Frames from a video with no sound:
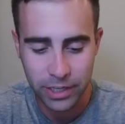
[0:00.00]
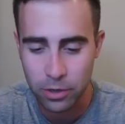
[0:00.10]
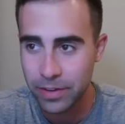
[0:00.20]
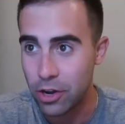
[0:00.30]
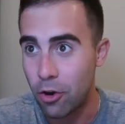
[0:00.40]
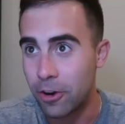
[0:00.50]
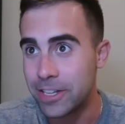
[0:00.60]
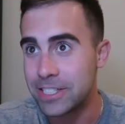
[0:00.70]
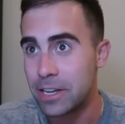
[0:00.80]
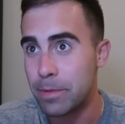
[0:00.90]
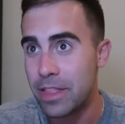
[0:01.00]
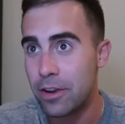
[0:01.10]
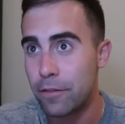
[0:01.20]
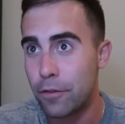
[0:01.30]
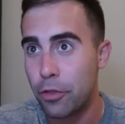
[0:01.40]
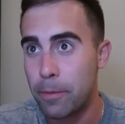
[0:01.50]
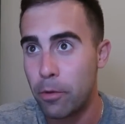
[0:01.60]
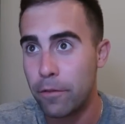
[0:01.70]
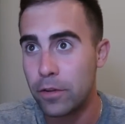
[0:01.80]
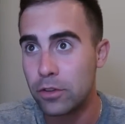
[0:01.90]
I know like Harden's going to be there for three
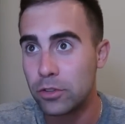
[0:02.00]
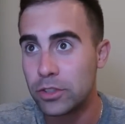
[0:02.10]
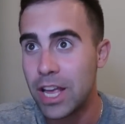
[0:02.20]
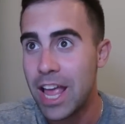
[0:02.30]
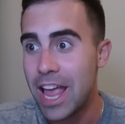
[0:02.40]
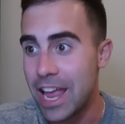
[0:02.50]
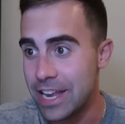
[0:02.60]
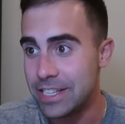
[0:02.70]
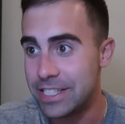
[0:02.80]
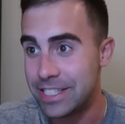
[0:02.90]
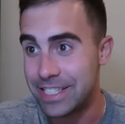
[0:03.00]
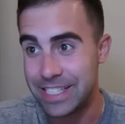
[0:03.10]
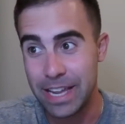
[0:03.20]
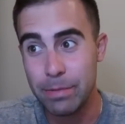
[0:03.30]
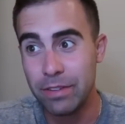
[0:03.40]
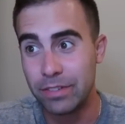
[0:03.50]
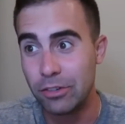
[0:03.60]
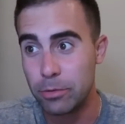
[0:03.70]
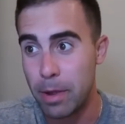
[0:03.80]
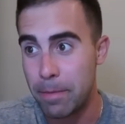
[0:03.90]
point field goals and Damian
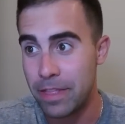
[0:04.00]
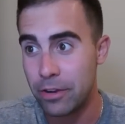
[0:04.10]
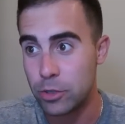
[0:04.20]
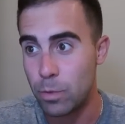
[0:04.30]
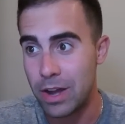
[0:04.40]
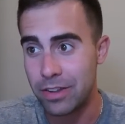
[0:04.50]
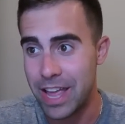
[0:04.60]
Lillard might be there as well.